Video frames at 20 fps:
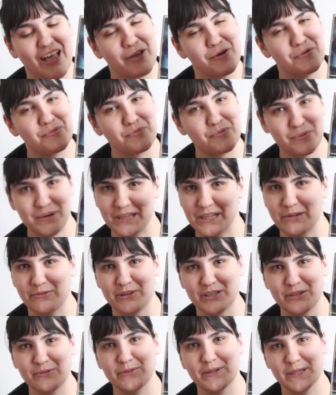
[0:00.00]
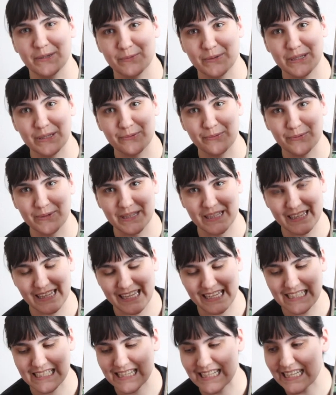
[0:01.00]
I really
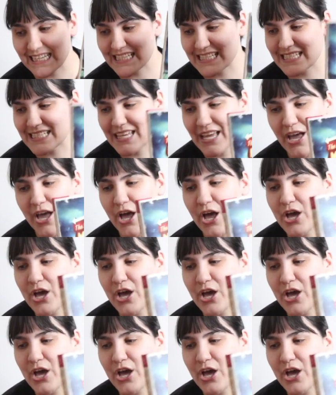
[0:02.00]
liked this.